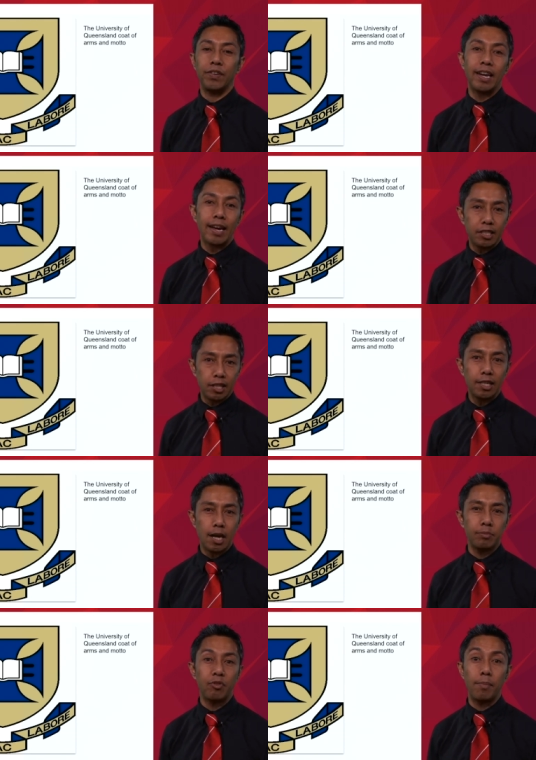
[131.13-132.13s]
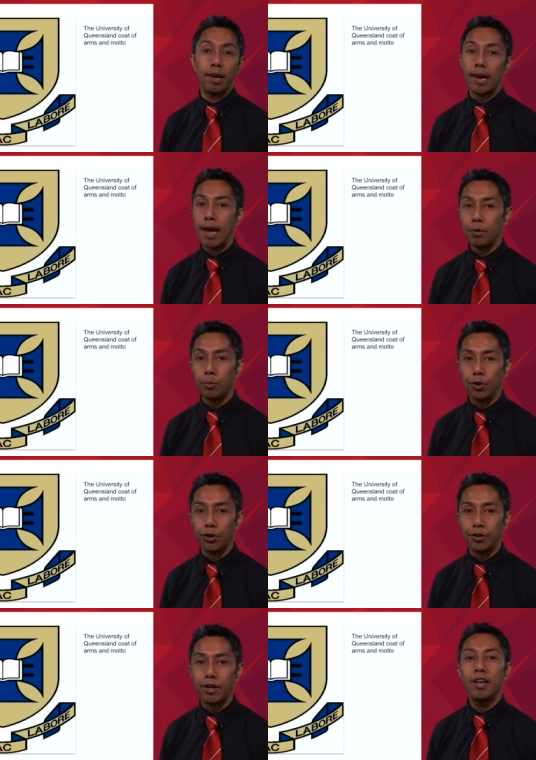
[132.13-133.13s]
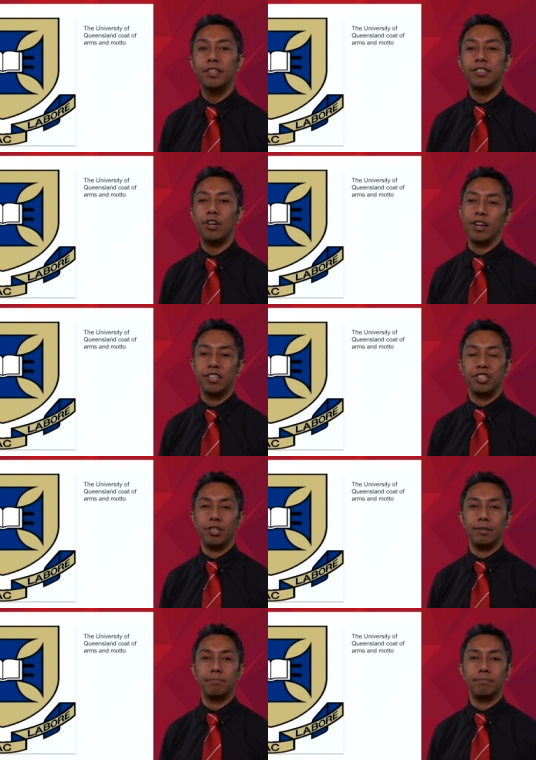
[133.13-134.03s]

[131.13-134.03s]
it actually comes from a Latin word, scientia,